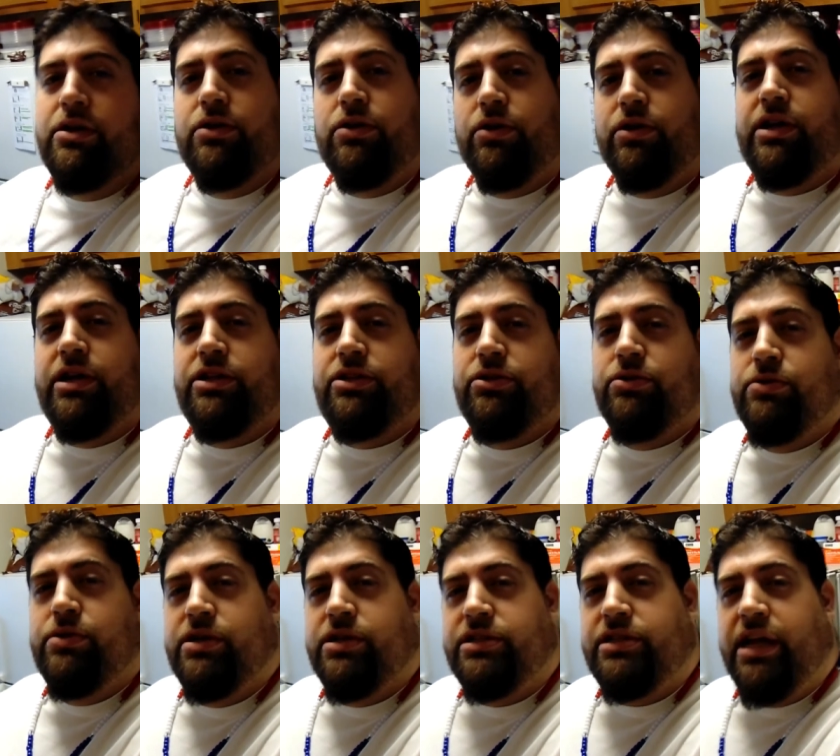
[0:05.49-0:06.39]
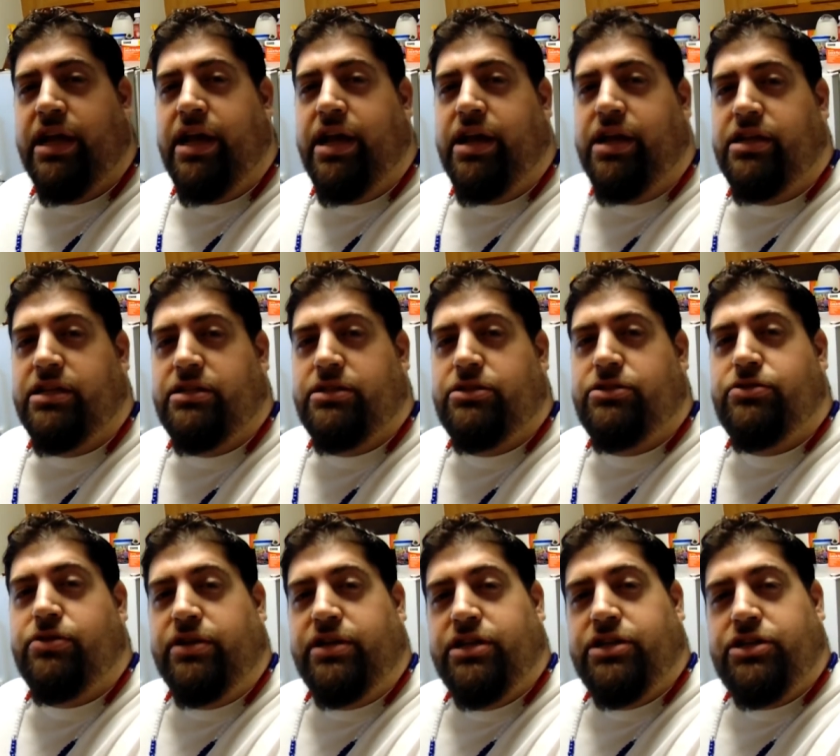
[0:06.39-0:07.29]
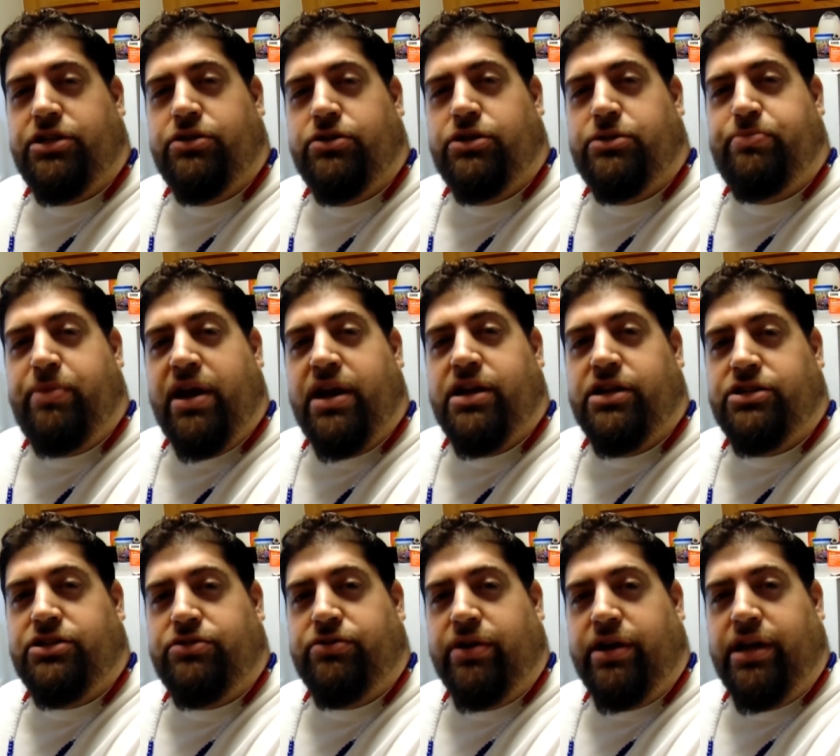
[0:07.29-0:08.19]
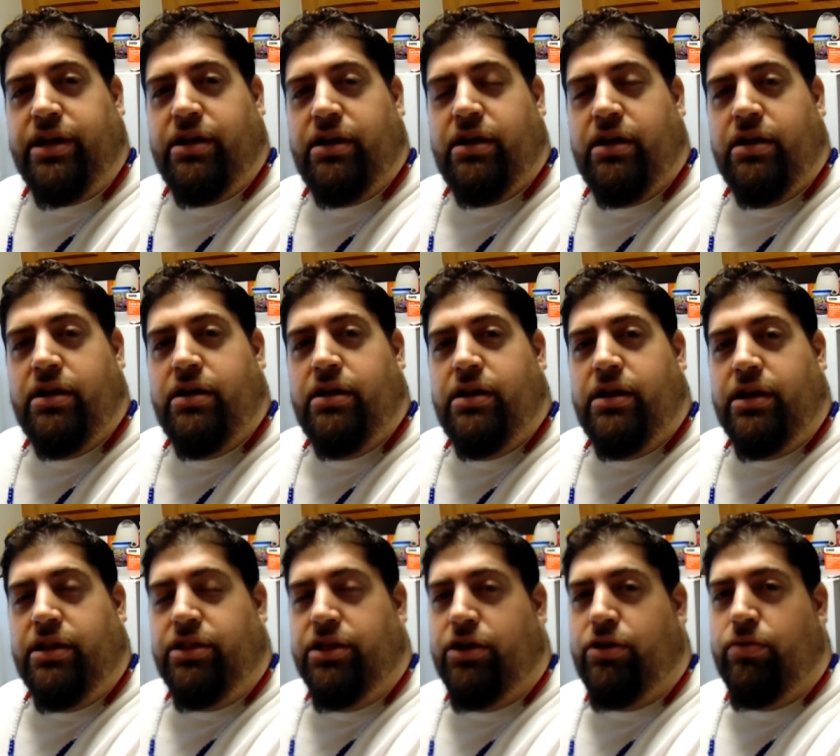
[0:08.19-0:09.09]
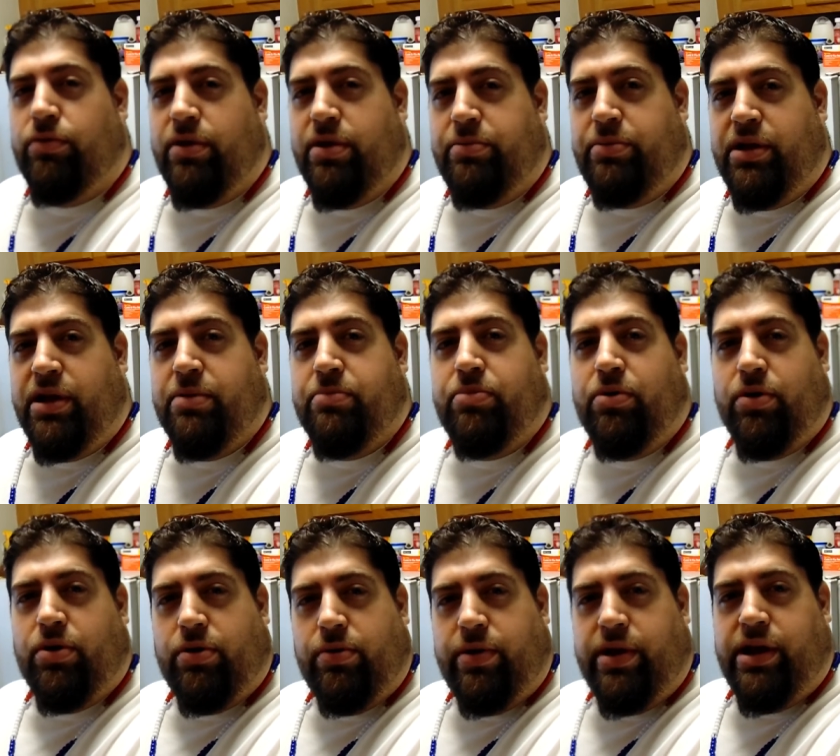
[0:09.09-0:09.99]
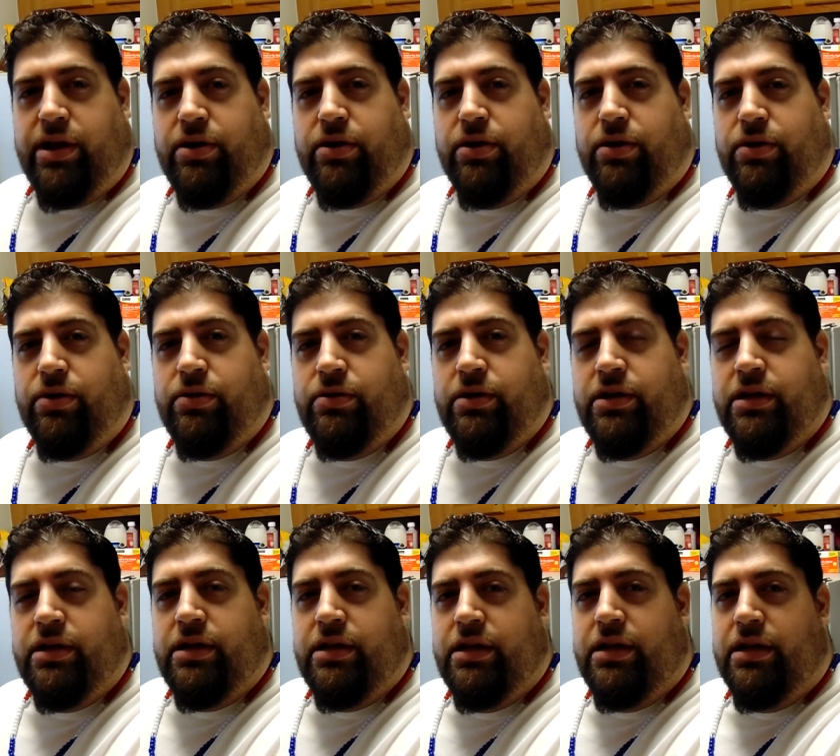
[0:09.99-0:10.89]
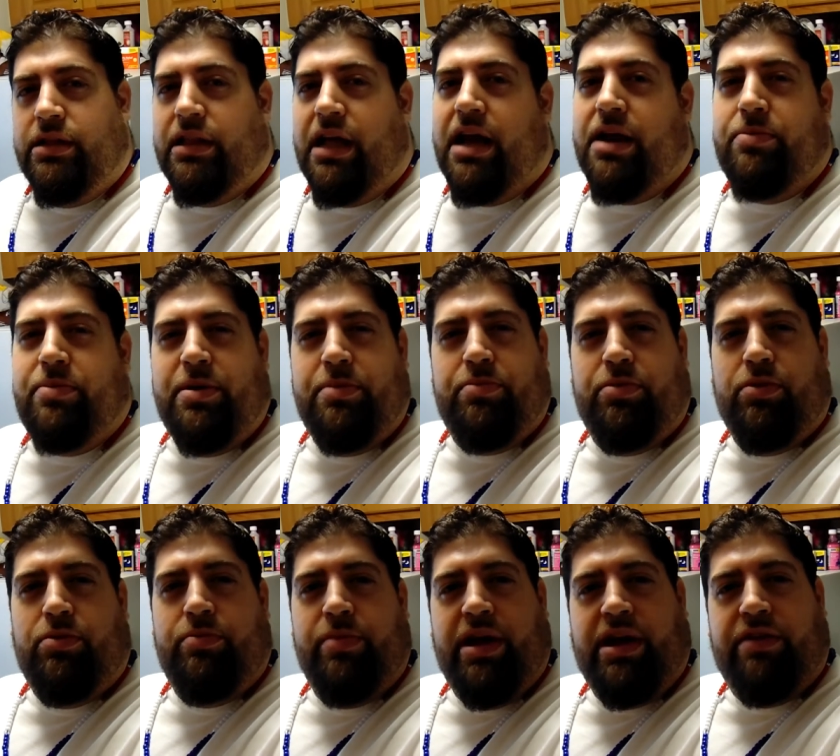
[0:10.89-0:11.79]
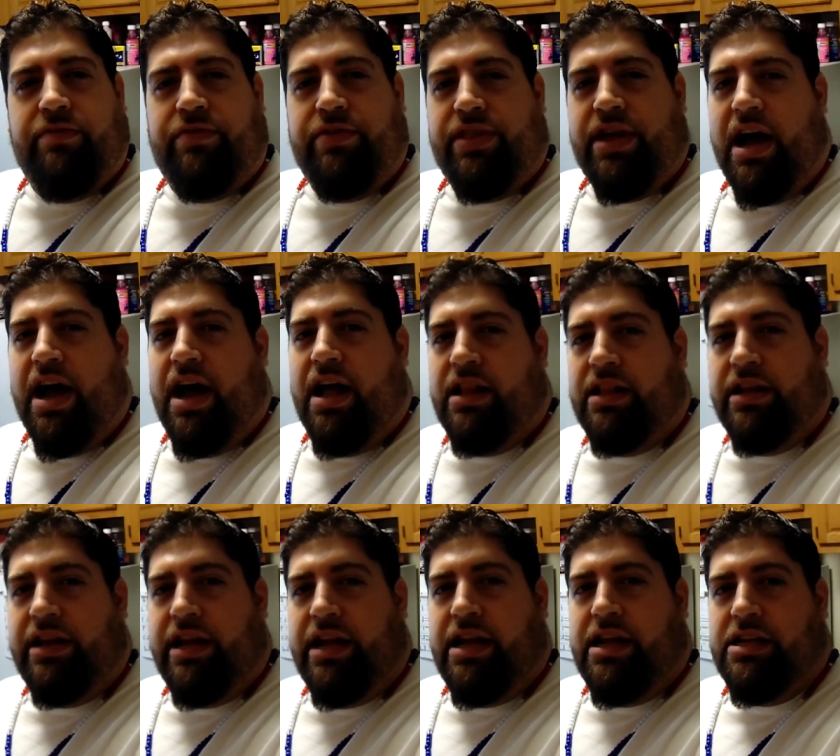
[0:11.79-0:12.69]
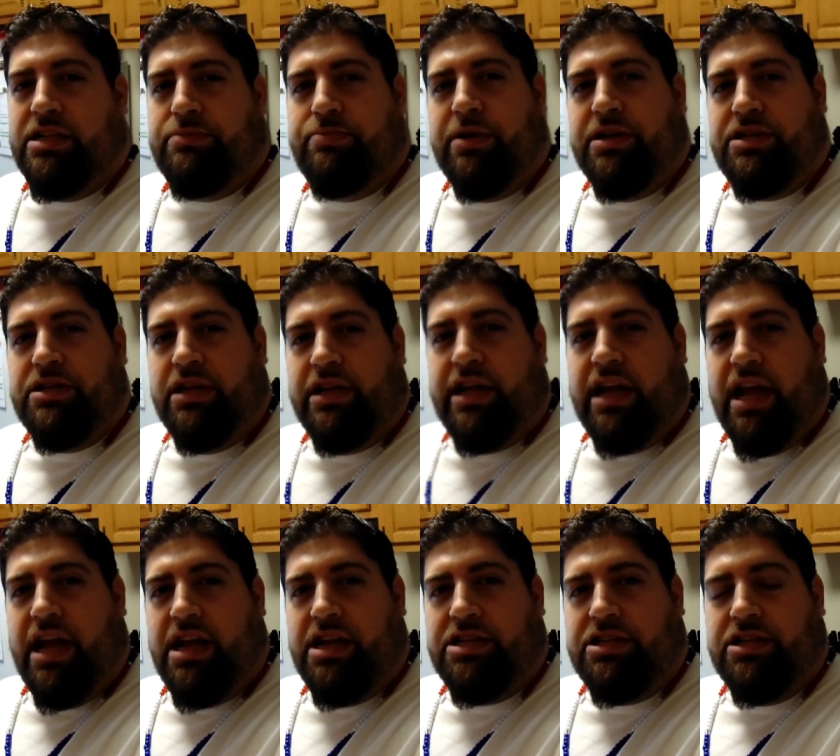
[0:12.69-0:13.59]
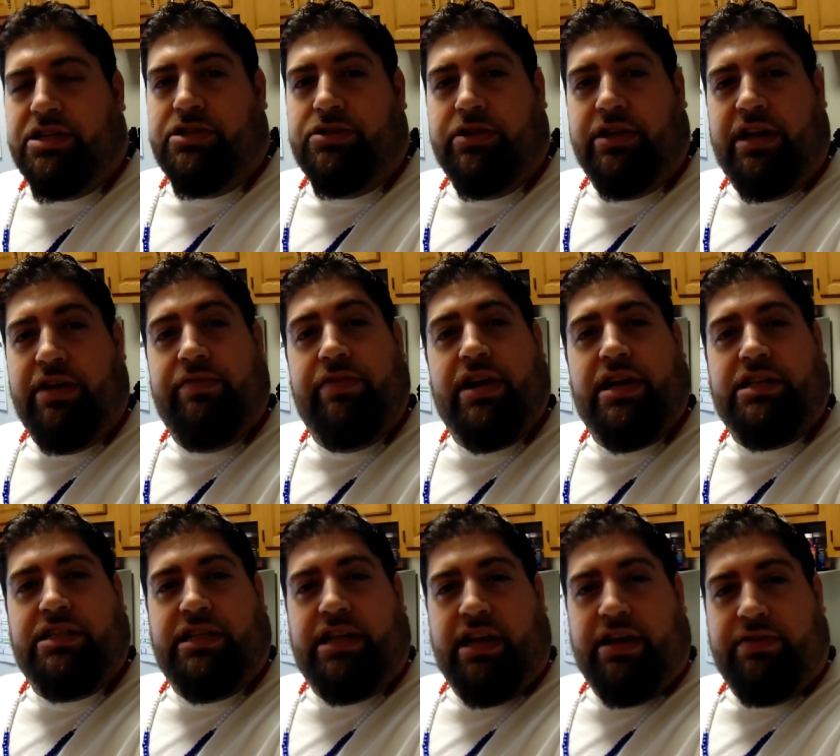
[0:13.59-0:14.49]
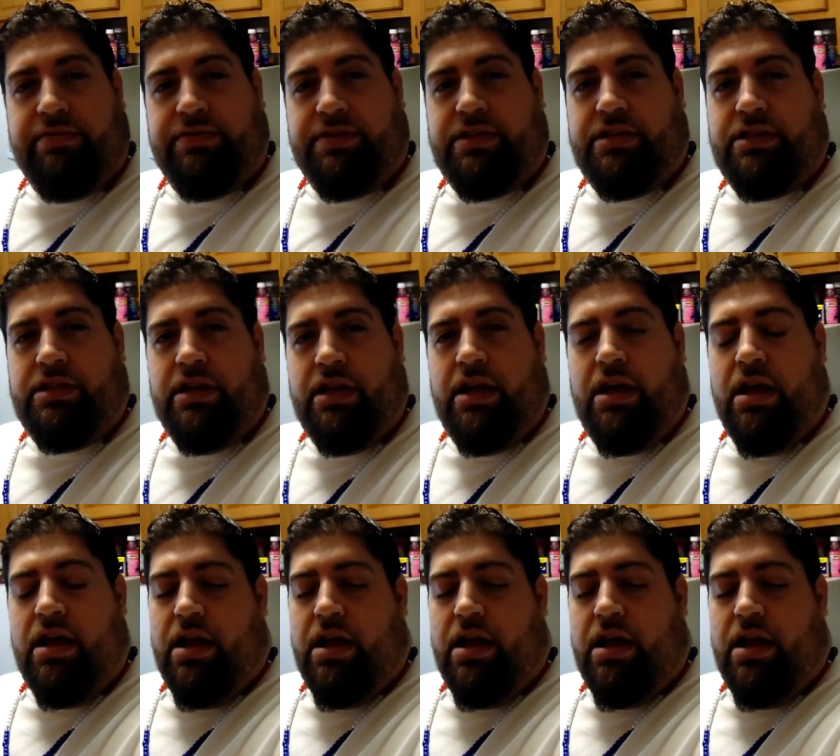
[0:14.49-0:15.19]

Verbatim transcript: Coquito is a traditional Spanish drink in the Caribbean, Puerto Rico. A lot of people make it for the holidays, special occasions, or give it as gifts.